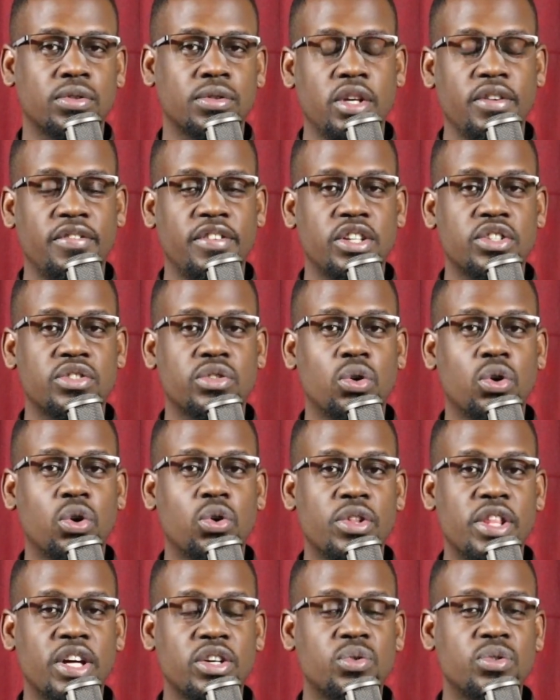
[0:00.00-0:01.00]
Even
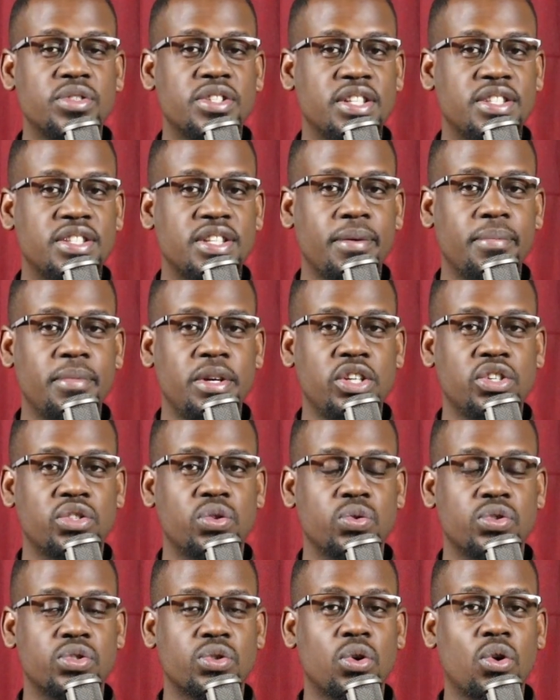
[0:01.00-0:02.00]
Sonko, that was the same
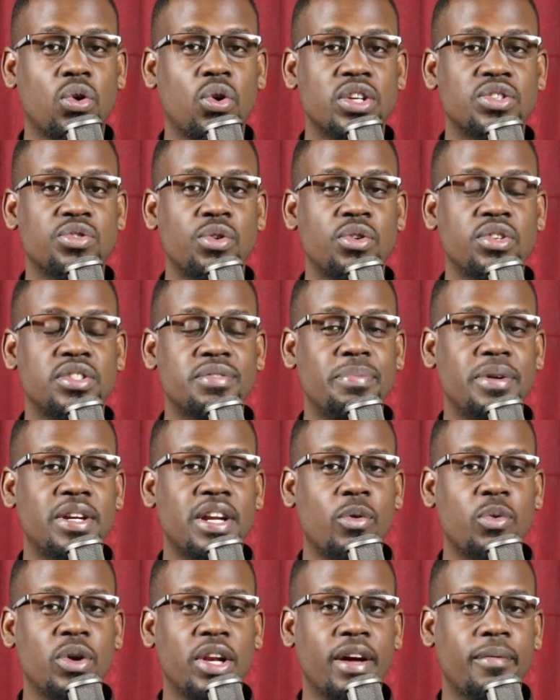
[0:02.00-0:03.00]
issue. Sonko has always been
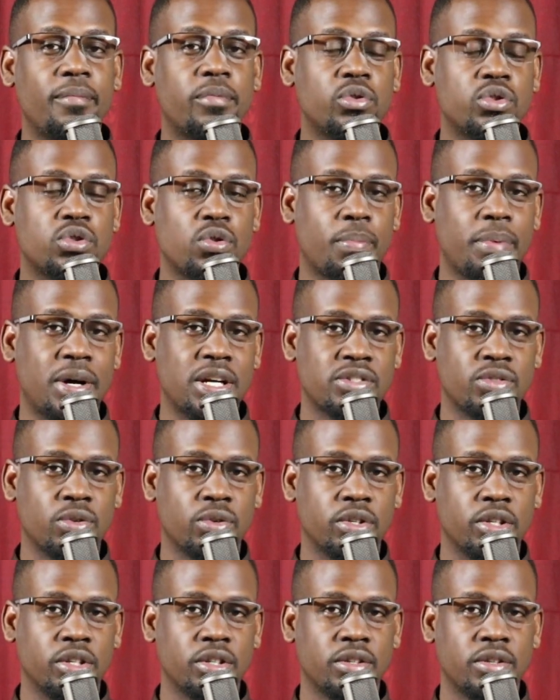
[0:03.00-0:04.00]
a William Ruto
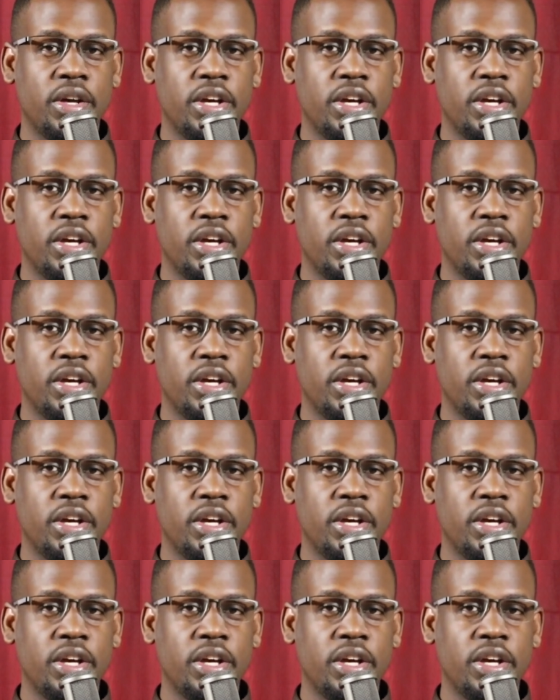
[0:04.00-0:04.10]
person.